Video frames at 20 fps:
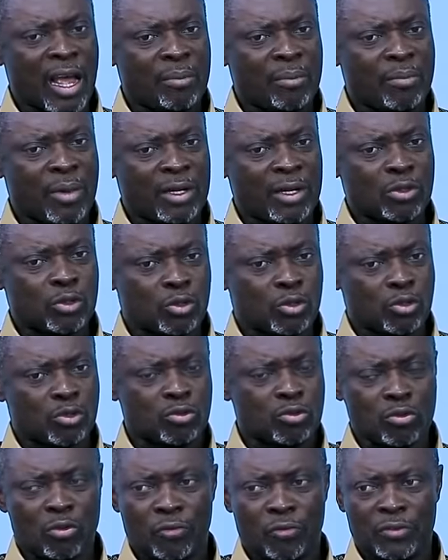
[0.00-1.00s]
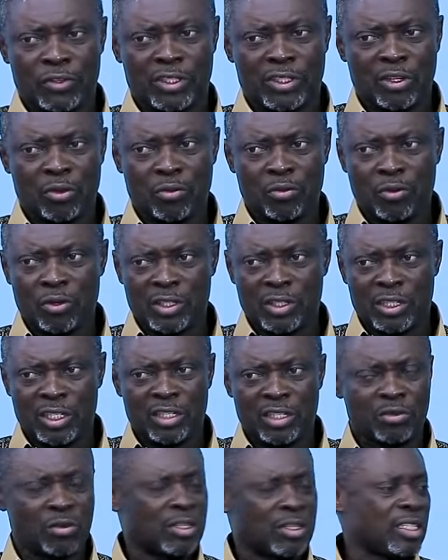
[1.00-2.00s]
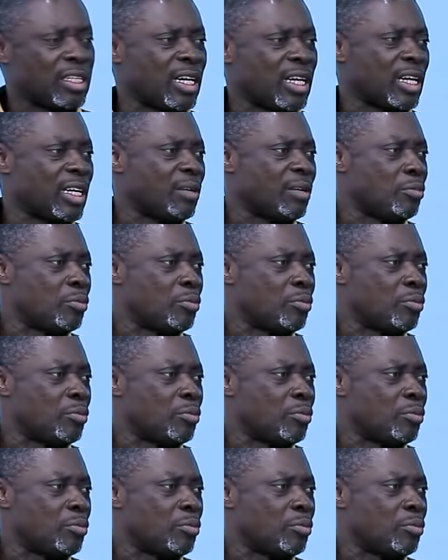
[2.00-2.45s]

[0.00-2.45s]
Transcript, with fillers: aba no so no office e wo din no de ye na na